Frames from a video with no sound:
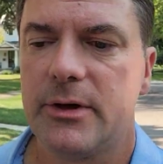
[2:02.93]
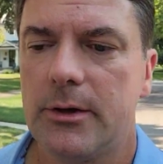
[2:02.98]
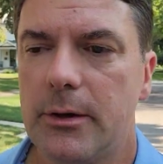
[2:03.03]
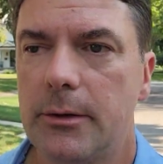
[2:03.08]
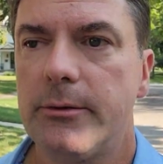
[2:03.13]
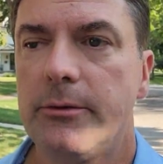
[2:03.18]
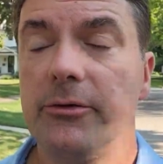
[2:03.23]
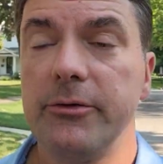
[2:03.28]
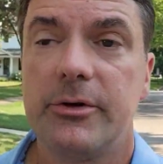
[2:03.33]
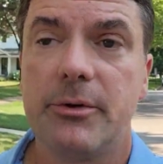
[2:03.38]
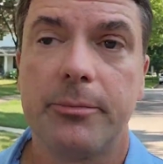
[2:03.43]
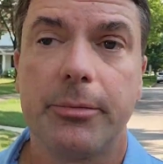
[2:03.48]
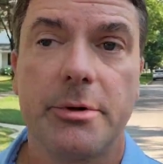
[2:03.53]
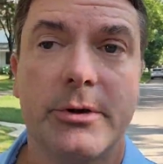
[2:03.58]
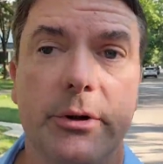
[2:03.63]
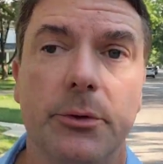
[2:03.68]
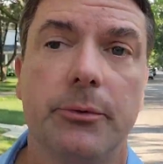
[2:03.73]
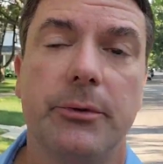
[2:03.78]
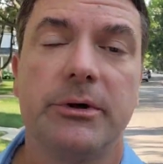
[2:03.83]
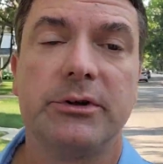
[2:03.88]
uh,
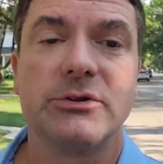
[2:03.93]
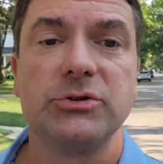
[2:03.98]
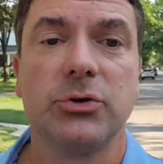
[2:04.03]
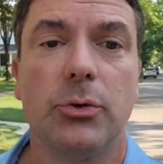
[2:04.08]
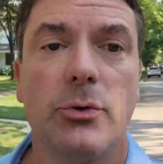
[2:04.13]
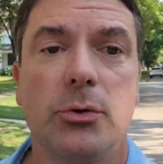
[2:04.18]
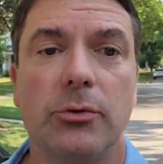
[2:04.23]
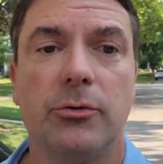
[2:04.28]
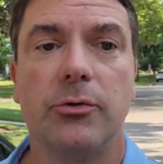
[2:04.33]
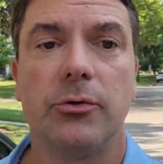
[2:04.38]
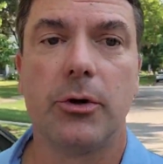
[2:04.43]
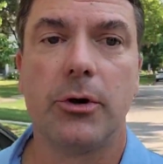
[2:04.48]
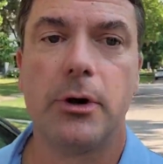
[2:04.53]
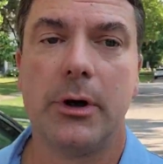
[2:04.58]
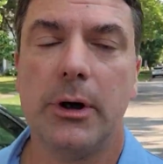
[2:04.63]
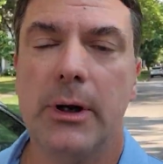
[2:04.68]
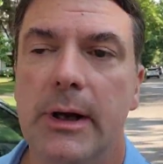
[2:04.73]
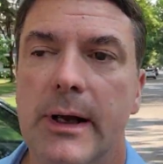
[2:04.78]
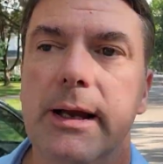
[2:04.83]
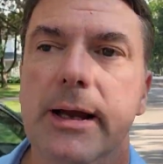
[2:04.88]
typically would have sold for
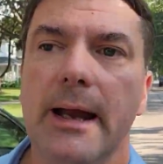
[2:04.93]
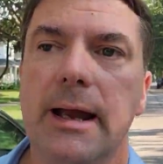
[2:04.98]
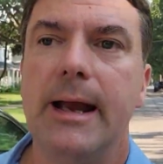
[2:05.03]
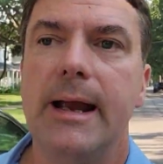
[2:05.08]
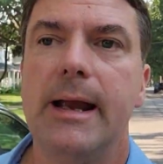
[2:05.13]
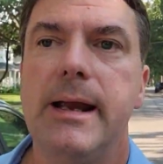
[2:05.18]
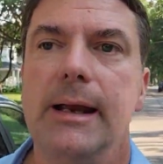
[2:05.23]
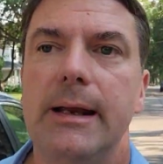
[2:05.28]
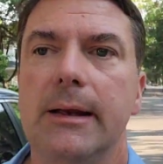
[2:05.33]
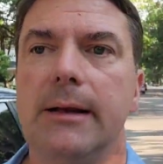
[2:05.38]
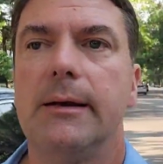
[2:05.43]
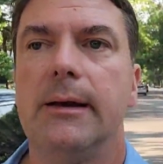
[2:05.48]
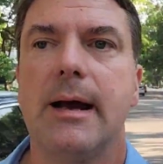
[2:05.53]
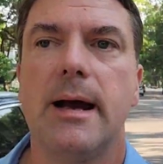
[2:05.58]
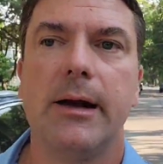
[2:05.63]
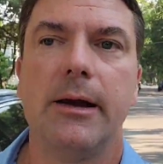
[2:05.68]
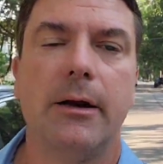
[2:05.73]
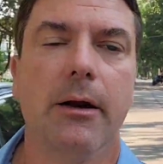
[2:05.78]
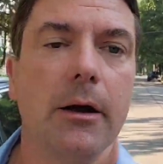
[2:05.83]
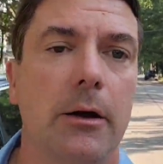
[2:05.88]
eight,
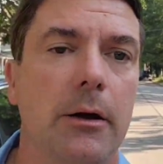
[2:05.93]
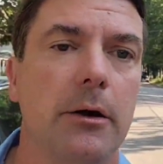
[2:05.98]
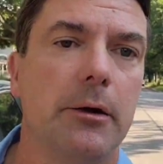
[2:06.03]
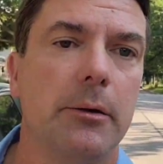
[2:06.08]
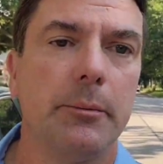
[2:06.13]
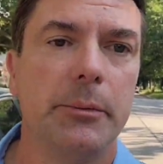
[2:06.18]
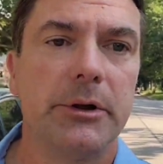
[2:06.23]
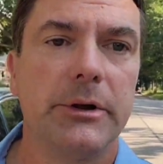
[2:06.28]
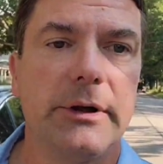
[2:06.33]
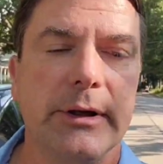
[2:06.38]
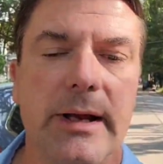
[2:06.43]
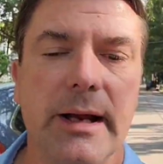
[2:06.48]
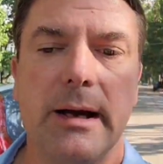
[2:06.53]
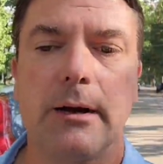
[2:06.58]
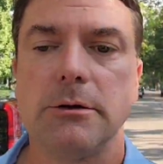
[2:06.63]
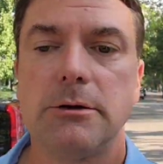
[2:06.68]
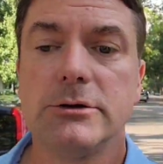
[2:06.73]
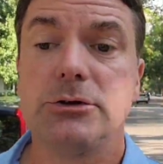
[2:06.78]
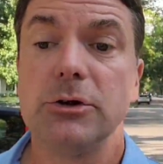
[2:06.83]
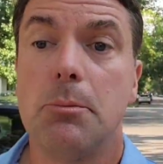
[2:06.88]
nine hundred, a million
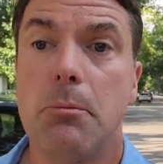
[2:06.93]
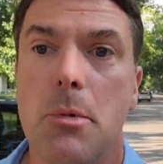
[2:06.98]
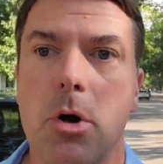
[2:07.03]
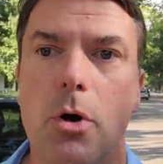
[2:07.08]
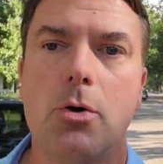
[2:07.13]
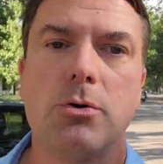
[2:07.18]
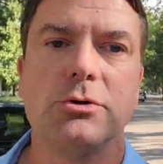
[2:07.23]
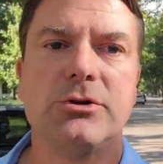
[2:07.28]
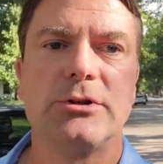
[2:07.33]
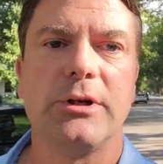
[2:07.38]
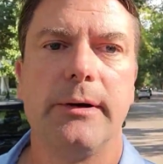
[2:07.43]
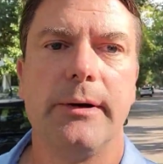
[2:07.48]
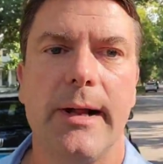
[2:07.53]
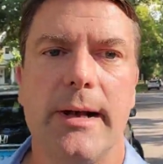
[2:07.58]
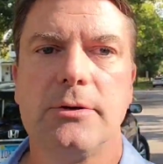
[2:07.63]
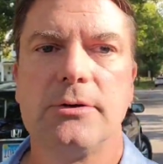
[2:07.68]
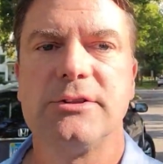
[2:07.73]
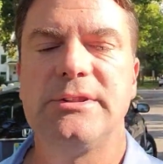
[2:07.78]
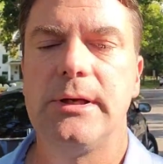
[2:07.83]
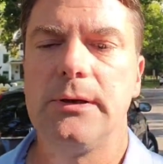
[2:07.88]
dollars the most are
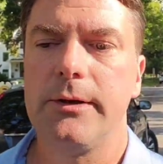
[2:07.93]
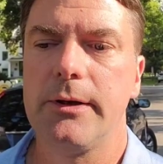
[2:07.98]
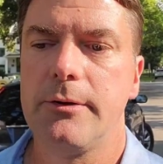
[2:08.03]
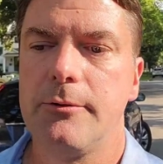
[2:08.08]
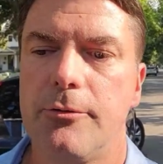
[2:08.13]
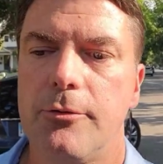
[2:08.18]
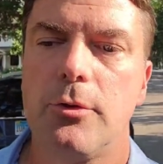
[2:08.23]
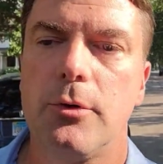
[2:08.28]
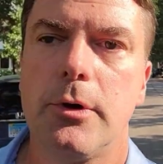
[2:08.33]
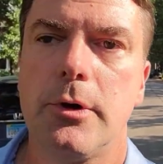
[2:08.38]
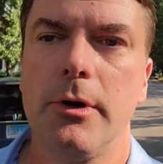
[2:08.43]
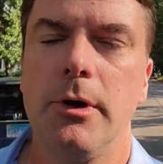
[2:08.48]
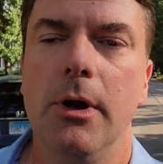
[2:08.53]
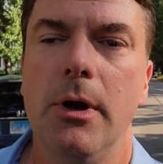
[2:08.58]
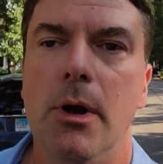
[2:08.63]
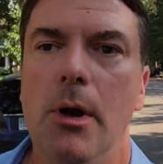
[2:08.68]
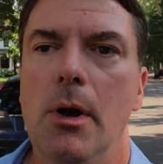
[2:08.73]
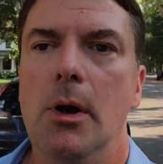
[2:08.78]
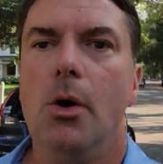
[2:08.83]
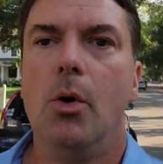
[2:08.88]
now selling for
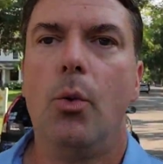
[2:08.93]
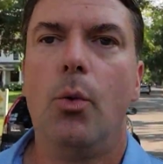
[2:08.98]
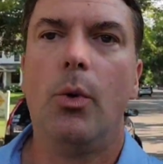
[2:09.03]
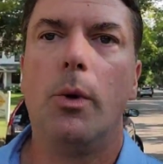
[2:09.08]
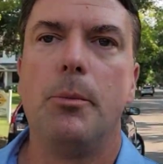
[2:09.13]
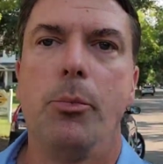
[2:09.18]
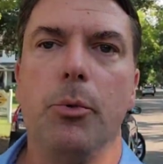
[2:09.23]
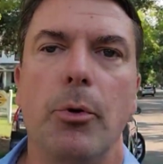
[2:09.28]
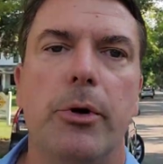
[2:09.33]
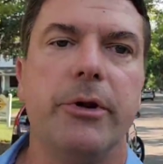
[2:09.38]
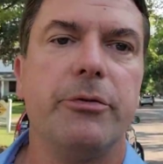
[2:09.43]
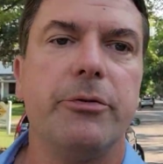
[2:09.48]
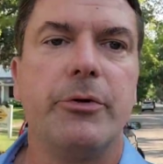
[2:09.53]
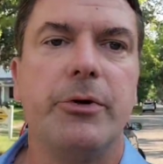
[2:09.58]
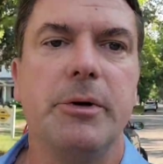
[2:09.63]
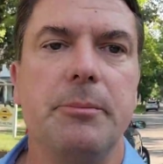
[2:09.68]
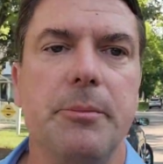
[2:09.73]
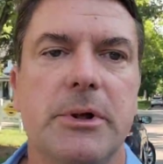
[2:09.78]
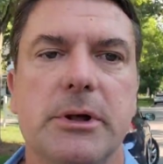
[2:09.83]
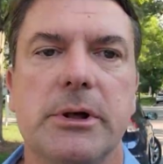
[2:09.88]

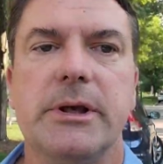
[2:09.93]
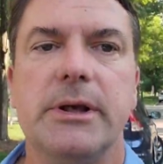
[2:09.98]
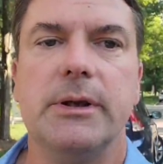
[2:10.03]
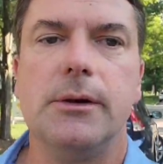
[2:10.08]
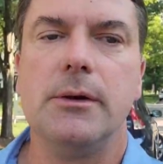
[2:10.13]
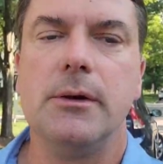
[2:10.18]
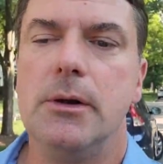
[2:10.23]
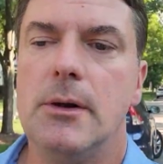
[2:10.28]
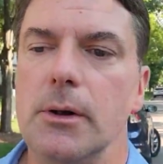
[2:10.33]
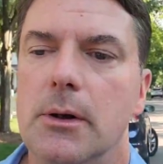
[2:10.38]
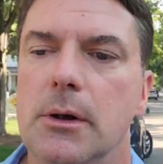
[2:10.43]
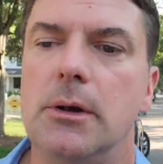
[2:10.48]
1.3 million.